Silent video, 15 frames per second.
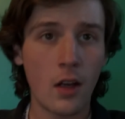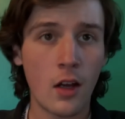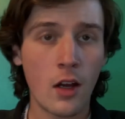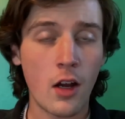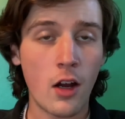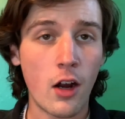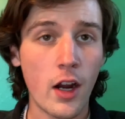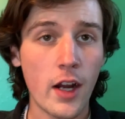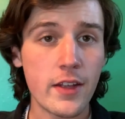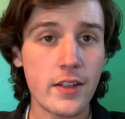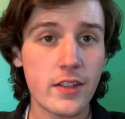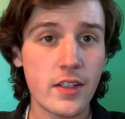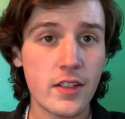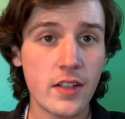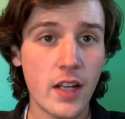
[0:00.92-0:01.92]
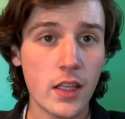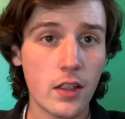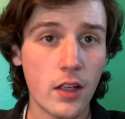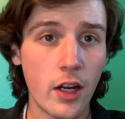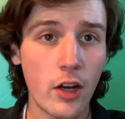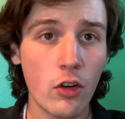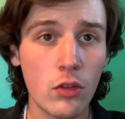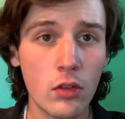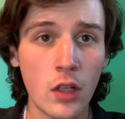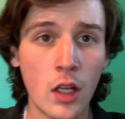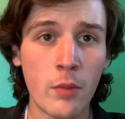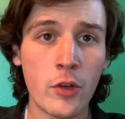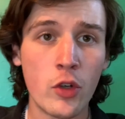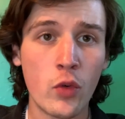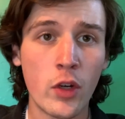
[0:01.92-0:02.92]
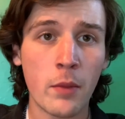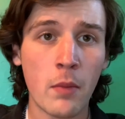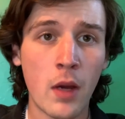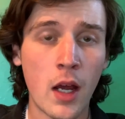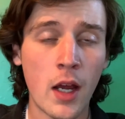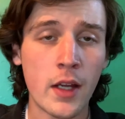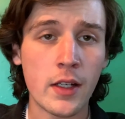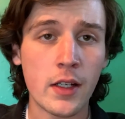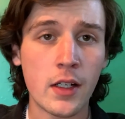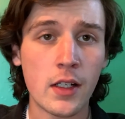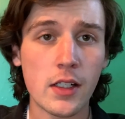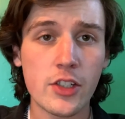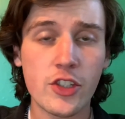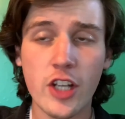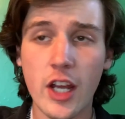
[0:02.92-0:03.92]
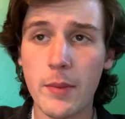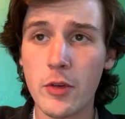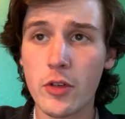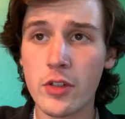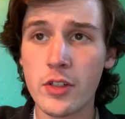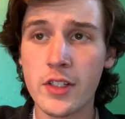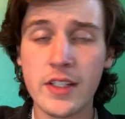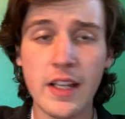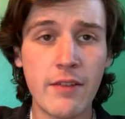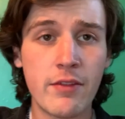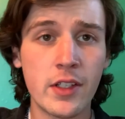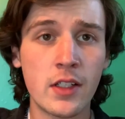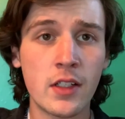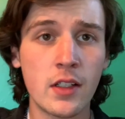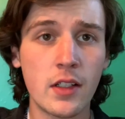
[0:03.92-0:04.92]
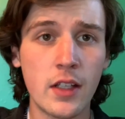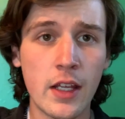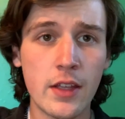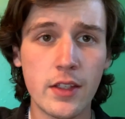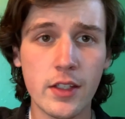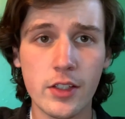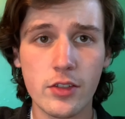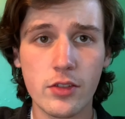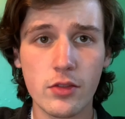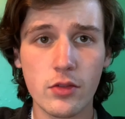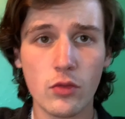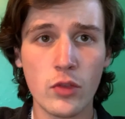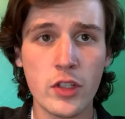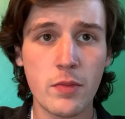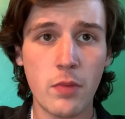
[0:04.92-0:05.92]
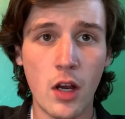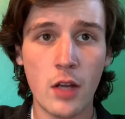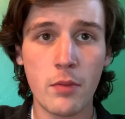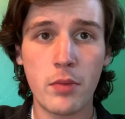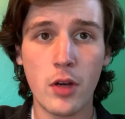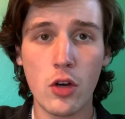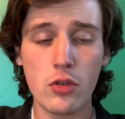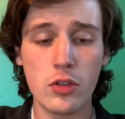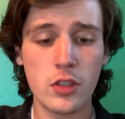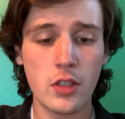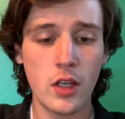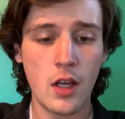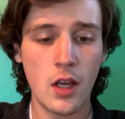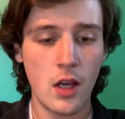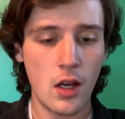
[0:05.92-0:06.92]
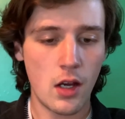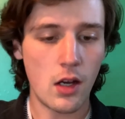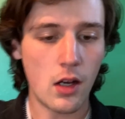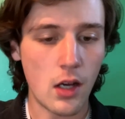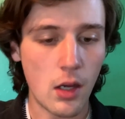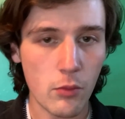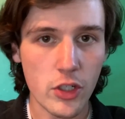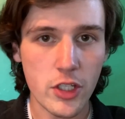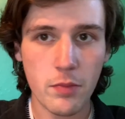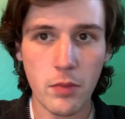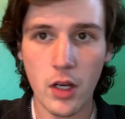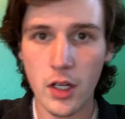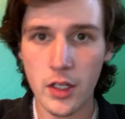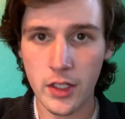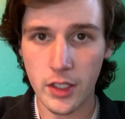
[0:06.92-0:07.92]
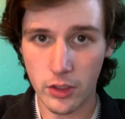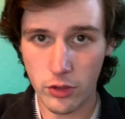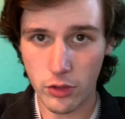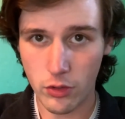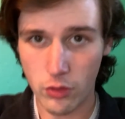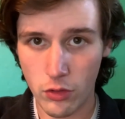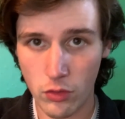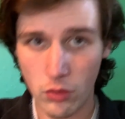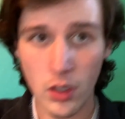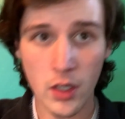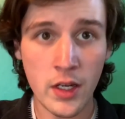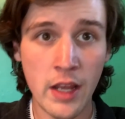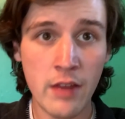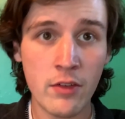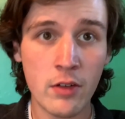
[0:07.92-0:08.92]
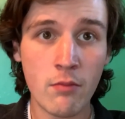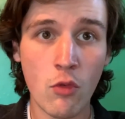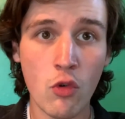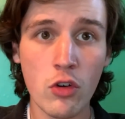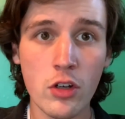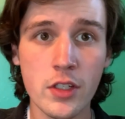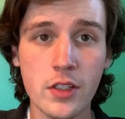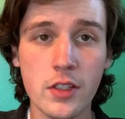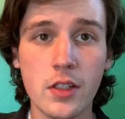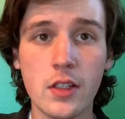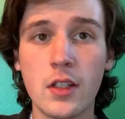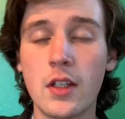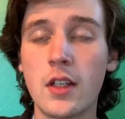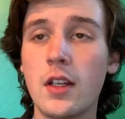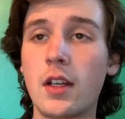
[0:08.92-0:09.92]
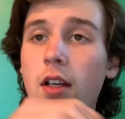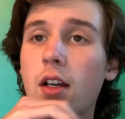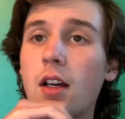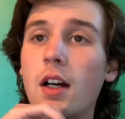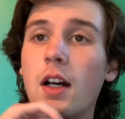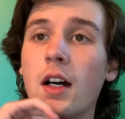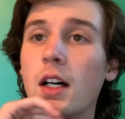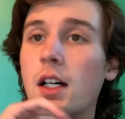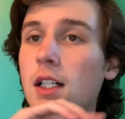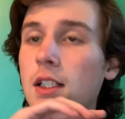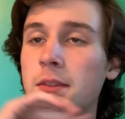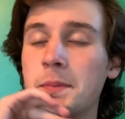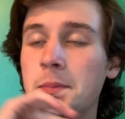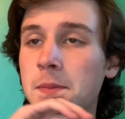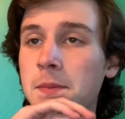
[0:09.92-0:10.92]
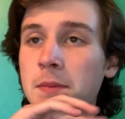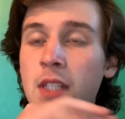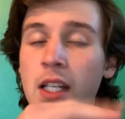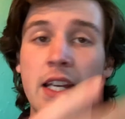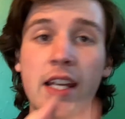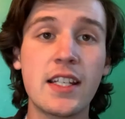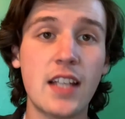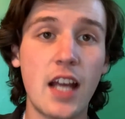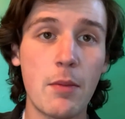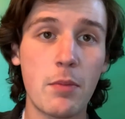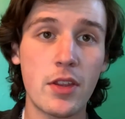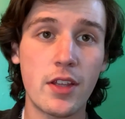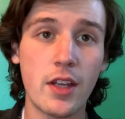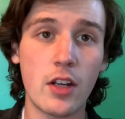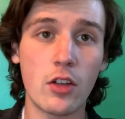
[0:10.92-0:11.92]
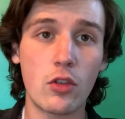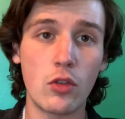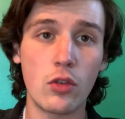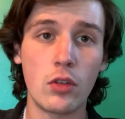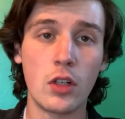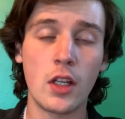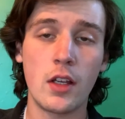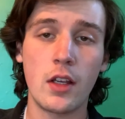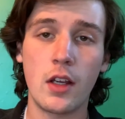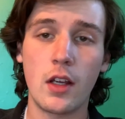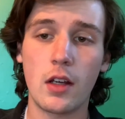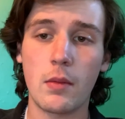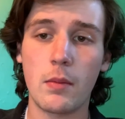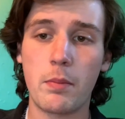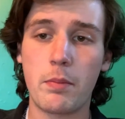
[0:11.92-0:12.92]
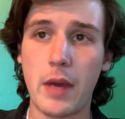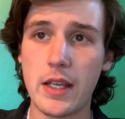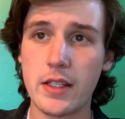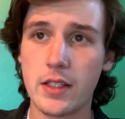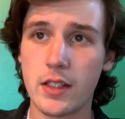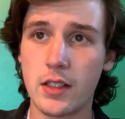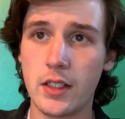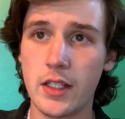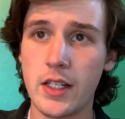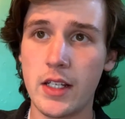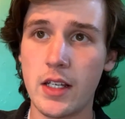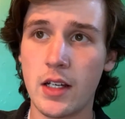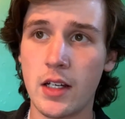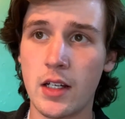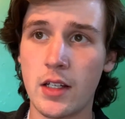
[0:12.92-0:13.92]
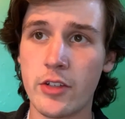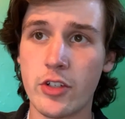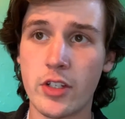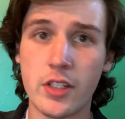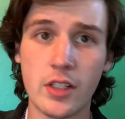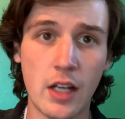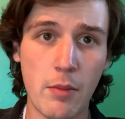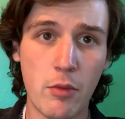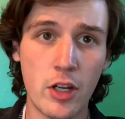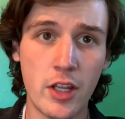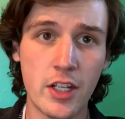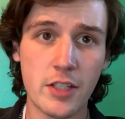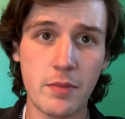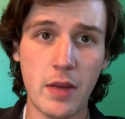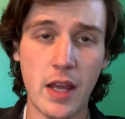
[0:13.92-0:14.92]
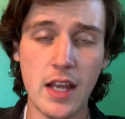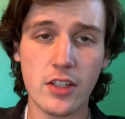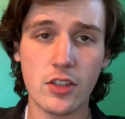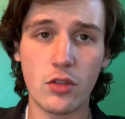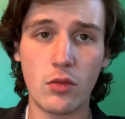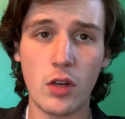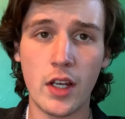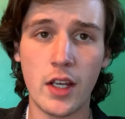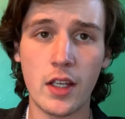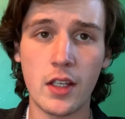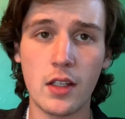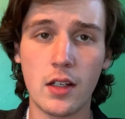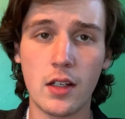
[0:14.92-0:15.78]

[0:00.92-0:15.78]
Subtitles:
All right, this is Nathan Harrell. I'm doing my Chapter 7 Ethics Respond post. I'm responding to David Morris. Uh, his hypothetical basically, there's a celebrity that's passed away.